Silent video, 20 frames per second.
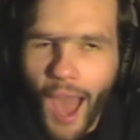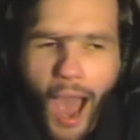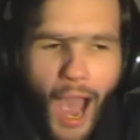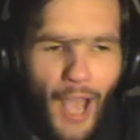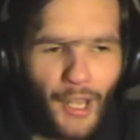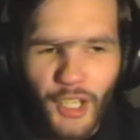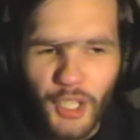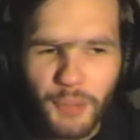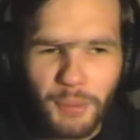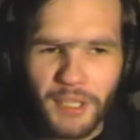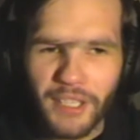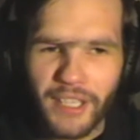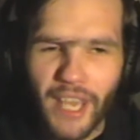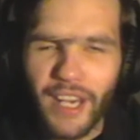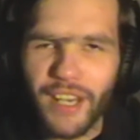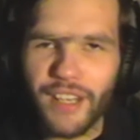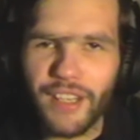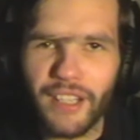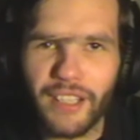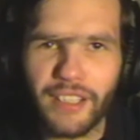I used to be
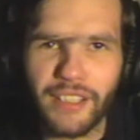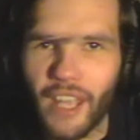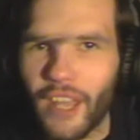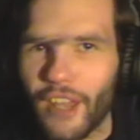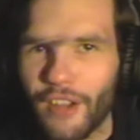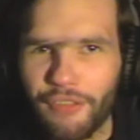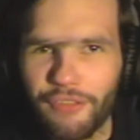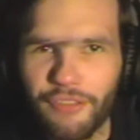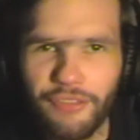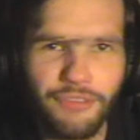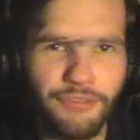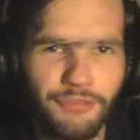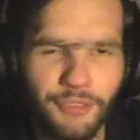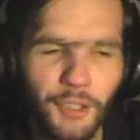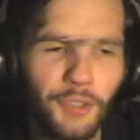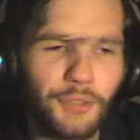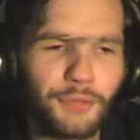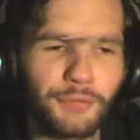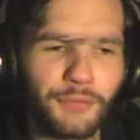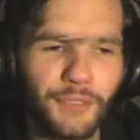scared of this stuff,
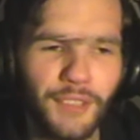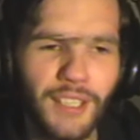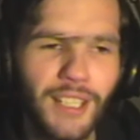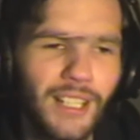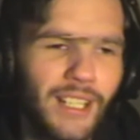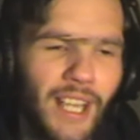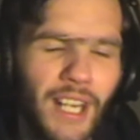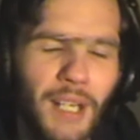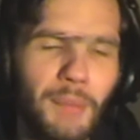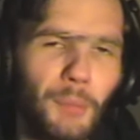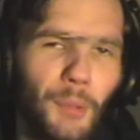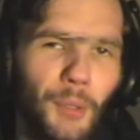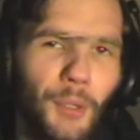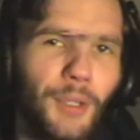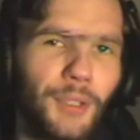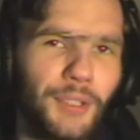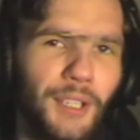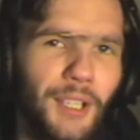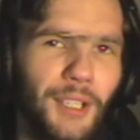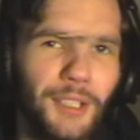not really
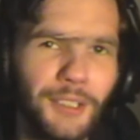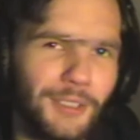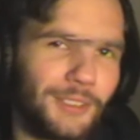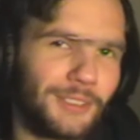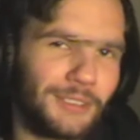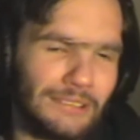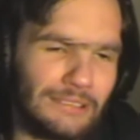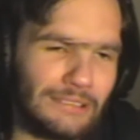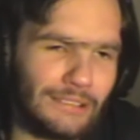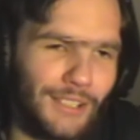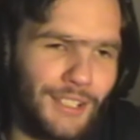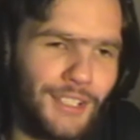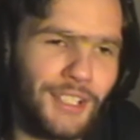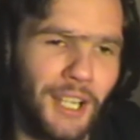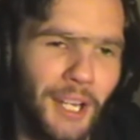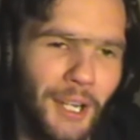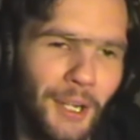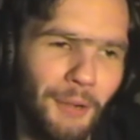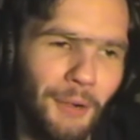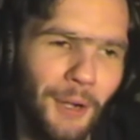anymore though,
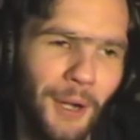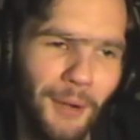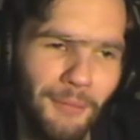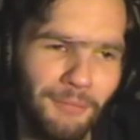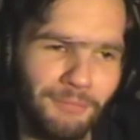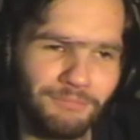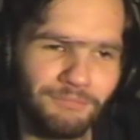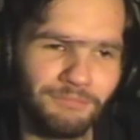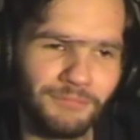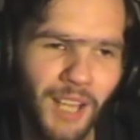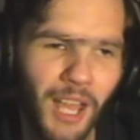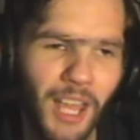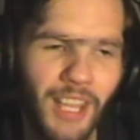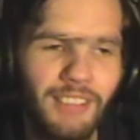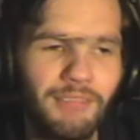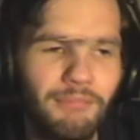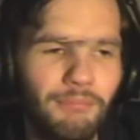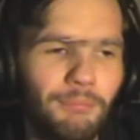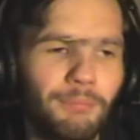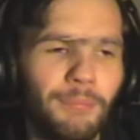so,
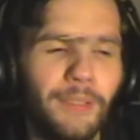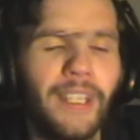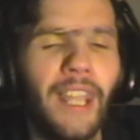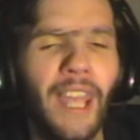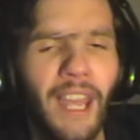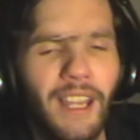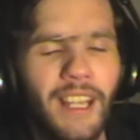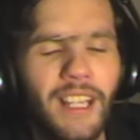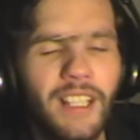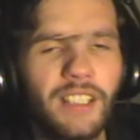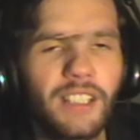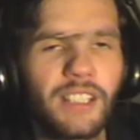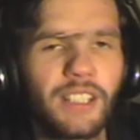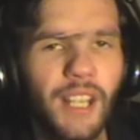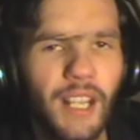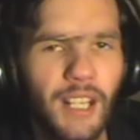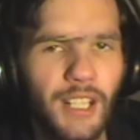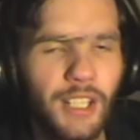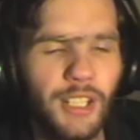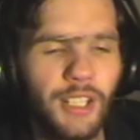but yeah,
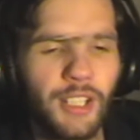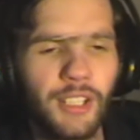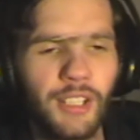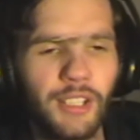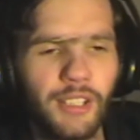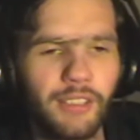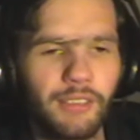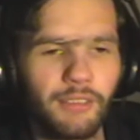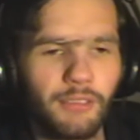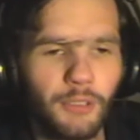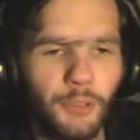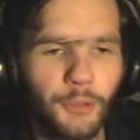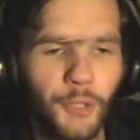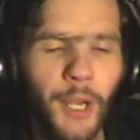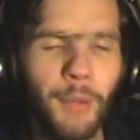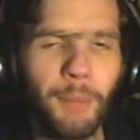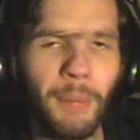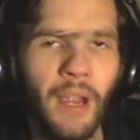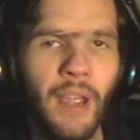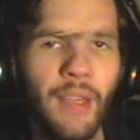it's
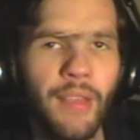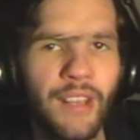creepy.